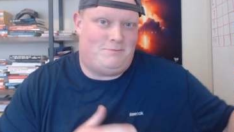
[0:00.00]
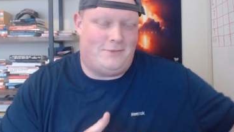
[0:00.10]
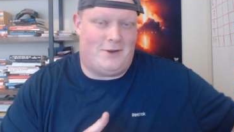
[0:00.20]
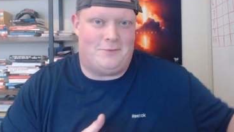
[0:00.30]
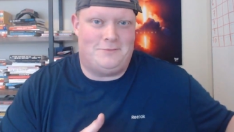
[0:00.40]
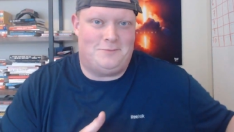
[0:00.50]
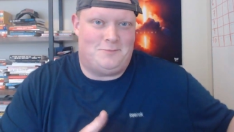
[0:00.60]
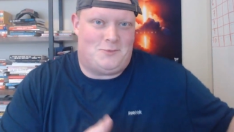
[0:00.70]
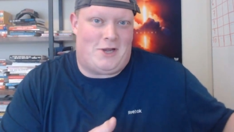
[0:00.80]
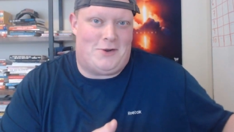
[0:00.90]
you know,
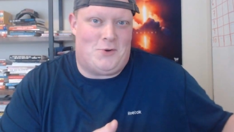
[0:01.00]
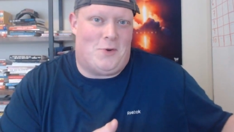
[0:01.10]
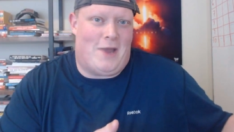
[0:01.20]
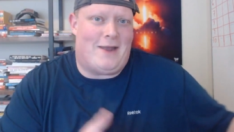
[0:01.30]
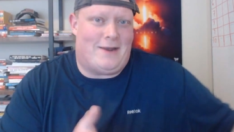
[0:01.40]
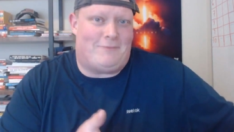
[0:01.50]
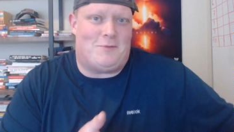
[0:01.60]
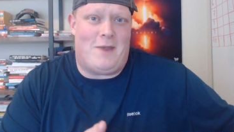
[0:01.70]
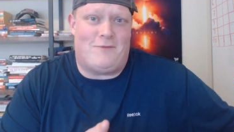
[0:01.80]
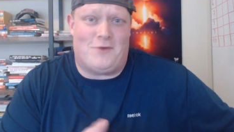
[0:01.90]
click on your own ad and have to
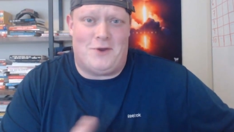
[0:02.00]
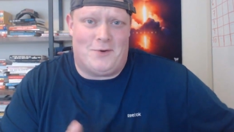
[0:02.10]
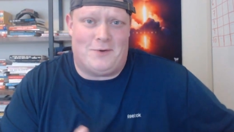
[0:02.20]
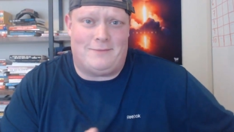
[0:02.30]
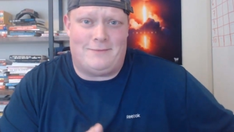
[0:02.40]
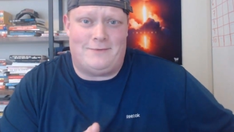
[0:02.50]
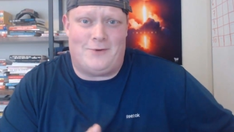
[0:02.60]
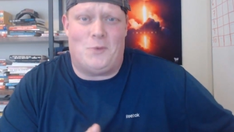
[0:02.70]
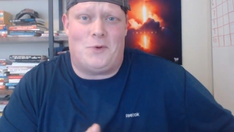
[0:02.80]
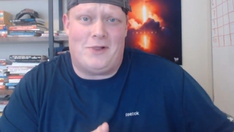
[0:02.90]
pay for your
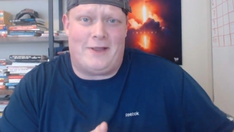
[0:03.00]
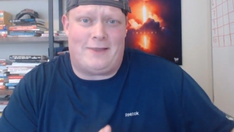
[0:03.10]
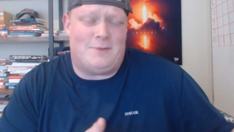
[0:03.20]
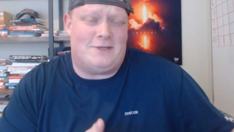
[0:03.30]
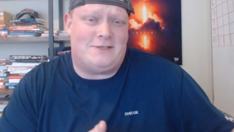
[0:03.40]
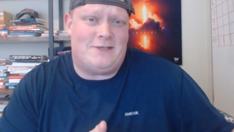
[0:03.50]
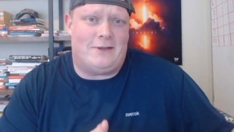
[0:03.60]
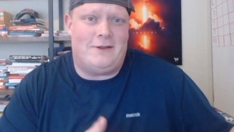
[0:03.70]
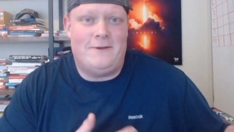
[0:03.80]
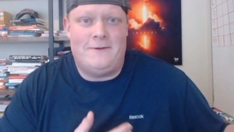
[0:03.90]
own click. That'd be
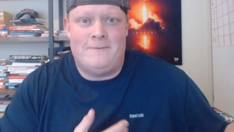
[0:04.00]
silly.